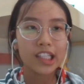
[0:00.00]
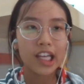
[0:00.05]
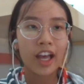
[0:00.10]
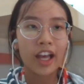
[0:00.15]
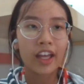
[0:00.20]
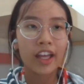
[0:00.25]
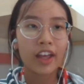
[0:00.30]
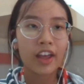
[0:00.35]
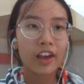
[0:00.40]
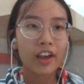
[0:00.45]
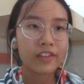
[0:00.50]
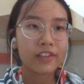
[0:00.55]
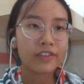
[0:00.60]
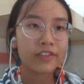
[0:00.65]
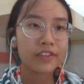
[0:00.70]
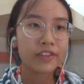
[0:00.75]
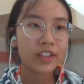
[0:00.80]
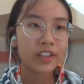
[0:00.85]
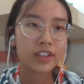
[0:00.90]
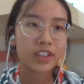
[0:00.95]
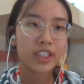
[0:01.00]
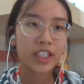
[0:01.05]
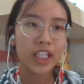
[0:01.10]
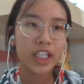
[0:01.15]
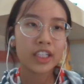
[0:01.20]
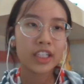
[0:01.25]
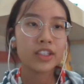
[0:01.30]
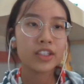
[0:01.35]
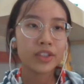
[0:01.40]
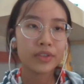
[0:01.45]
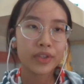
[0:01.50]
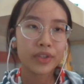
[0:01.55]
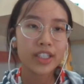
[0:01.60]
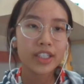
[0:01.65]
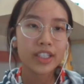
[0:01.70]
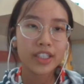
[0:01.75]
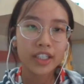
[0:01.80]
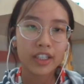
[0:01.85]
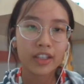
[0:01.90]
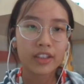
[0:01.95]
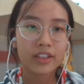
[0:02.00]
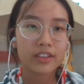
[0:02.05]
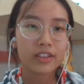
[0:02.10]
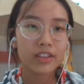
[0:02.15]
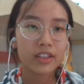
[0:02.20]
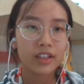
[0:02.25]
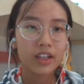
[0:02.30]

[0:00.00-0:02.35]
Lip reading: I have in reality